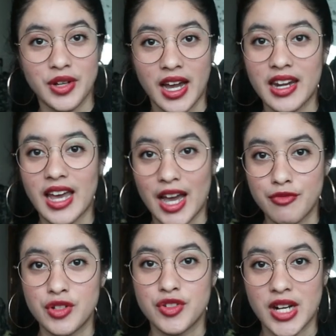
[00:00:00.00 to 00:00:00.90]
You kind of
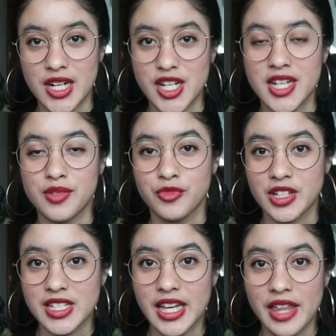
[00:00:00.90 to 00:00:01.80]
have to strategize and
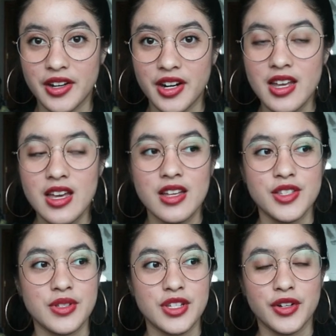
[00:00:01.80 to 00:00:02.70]
work together,
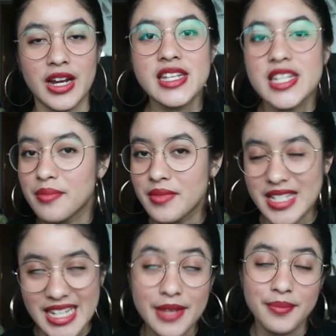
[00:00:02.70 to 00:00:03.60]
so it's a great
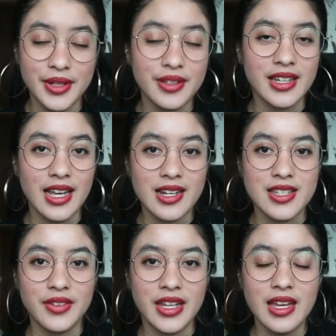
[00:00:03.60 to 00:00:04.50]
team building
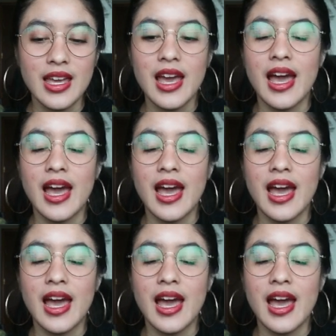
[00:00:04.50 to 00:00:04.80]
activity.